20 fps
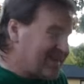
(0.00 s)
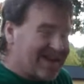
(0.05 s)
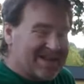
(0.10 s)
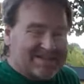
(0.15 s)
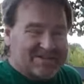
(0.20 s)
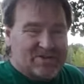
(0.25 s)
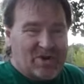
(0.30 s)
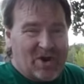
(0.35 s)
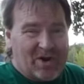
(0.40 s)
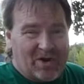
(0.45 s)

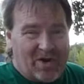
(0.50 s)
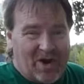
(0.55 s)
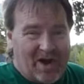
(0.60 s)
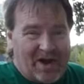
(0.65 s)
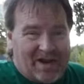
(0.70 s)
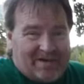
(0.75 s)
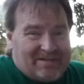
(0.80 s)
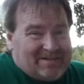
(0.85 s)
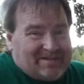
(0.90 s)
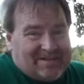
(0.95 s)
It's not
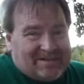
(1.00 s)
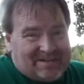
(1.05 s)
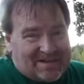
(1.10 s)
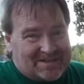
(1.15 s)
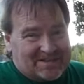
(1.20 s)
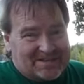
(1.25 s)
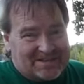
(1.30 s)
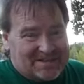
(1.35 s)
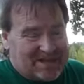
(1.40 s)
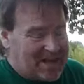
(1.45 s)
hot,
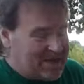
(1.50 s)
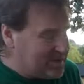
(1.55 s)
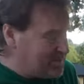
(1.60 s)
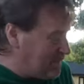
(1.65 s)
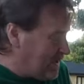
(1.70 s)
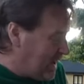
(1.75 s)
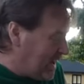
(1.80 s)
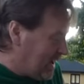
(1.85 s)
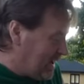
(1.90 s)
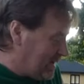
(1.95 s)
doesn't
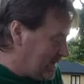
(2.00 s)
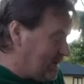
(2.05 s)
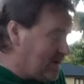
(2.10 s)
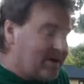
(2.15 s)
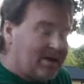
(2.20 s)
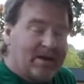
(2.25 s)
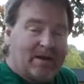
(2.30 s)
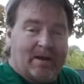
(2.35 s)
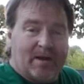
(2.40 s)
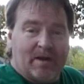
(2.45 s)
taste bad,
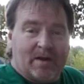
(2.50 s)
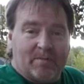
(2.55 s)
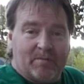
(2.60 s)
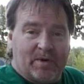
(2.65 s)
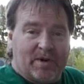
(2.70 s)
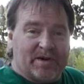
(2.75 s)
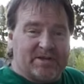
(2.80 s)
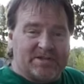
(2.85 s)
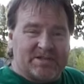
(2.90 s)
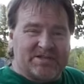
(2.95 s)

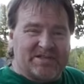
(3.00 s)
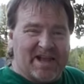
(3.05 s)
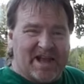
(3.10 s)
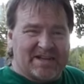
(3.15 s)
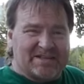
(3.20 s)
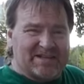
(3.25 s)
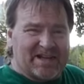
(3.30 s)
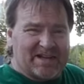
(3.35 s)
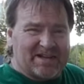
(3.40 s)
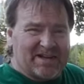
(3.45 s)
but it just
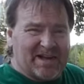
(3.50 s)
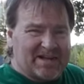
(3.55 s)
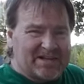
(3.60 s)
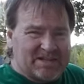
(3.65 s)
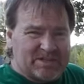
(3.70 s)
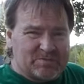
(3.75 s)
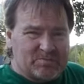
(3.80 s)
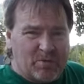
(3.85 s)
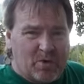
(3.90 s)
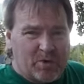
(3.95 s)
adds that
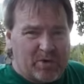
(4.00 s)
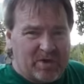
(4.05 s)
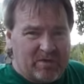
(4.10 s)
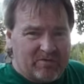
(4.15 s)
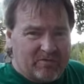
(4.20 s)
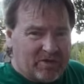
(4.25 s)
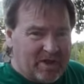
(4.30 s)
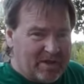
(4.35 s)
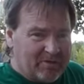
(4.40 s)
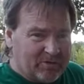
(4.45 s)
nice smoky
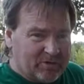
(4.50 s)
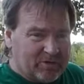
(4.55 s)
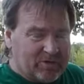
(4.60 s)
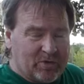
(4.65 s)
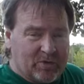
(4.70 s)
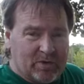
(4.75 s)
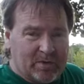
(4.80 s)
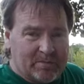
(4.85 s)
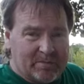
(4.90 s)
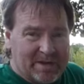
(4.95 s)
flavor
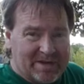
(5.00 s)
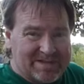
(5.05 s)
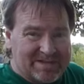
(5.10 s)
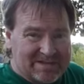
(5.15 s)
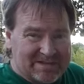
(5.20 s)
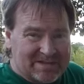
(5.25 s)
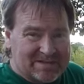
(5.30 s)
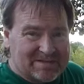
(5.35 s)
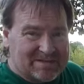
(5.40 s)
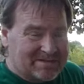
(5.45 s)
to it. Makes
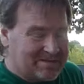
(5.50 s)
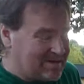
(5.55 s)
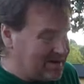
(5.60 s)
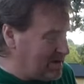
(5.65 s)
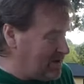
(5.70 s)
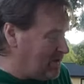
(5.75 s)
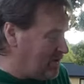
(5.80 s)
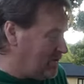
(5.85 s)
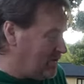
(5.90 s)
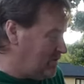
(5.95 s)
it,
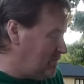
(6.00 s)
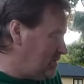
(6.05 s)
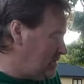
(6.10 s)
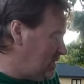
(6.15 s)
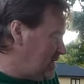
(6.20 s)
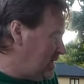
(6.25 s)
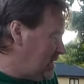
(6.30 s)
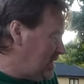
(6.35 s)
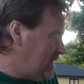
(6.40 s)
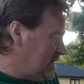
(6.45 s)
you know,
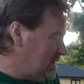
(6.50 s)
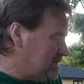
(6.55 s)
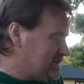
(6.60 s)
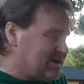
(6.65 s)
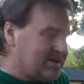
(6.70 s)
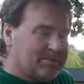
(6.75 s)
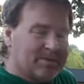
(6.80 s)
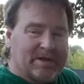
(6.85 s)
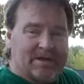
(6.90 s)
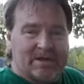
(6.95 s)

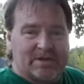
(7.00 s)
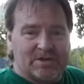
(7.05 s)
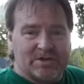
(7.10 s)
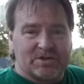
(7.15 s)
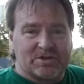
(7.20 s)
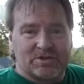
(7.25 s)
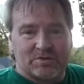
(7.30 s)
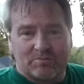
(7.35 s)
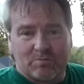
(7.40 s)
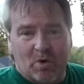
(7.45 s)
seem like you
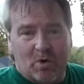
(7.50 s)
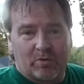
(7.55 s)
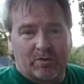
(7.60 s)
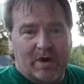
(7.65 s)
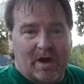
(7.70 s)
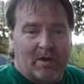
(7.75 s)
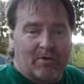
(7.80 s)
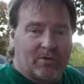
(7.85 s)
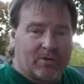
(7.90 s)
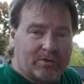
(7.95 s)
just smoked
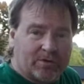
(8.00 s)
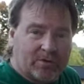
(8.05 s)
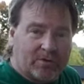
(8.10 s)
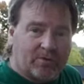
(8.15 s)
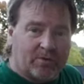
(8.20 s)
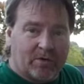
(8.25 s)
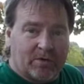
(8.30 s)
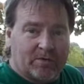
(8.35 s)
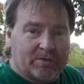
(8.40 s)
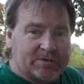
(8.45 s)
out on the
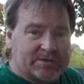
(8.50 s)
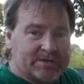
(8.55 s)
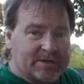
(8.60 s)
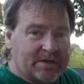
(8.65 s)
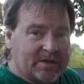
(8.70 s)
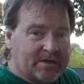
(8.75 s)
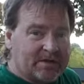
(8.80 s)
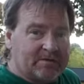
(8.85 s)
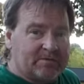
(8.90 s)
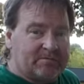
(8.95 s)
grill
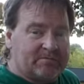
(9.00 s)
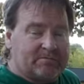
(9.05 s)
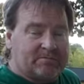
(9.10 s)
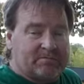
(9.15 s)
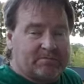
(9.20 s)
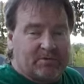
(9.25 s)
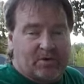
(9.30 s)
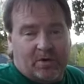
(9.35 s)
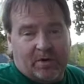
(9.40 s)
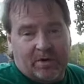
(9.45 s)
instead of
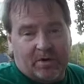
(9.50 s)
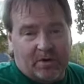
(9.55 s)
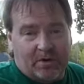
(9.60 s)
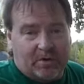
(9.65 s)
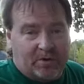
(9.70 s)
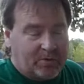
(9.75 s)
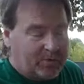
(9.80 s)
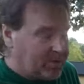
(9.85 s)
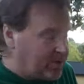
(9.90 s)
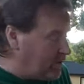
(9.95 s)
cooking on
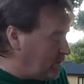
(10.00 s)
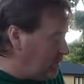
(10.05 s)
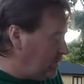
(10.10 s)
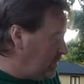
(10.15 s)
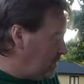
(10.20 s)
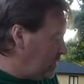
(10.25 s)
the grill.